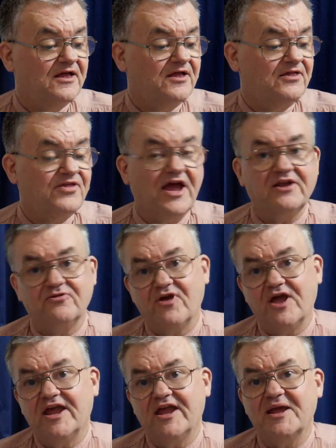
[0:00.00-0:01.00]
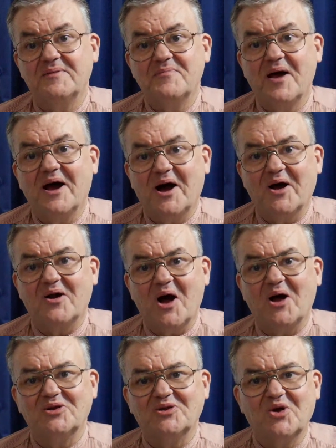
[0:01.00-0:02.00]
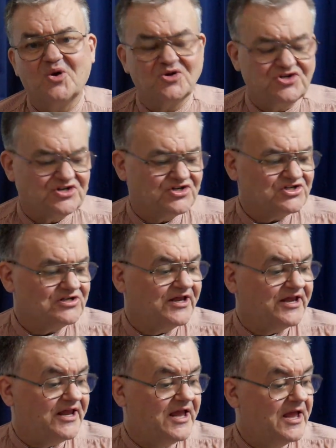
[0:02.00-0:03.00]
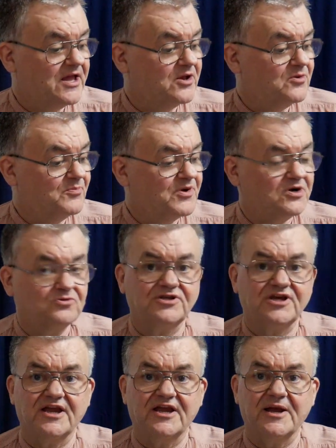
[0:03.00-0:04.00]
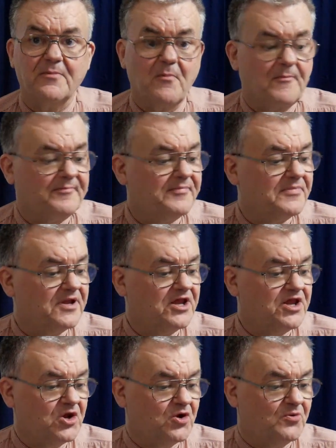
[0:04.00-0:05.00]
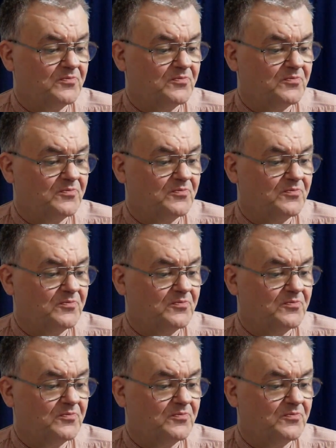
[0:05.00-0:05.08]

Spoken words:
then they are unconsciously building you.